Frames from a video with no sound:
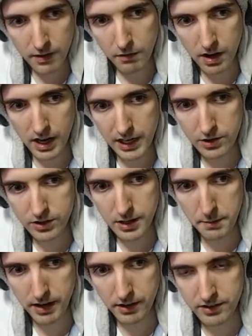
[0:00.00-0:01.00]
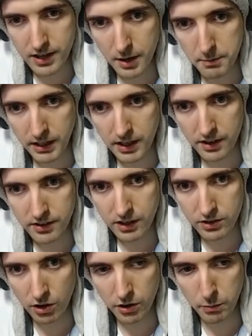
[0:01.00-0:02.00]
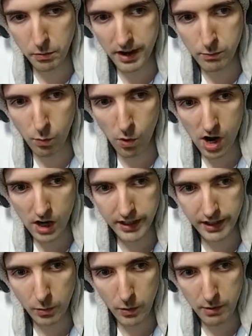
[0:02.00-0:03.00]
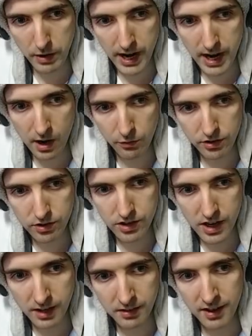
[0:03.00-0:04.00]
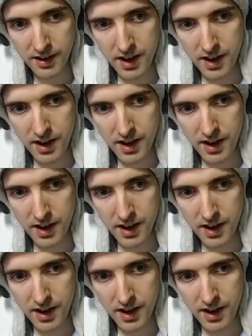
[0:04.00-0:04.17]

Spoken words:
Well, I knew somebody was there because I saw the red walking away when I alpha striked.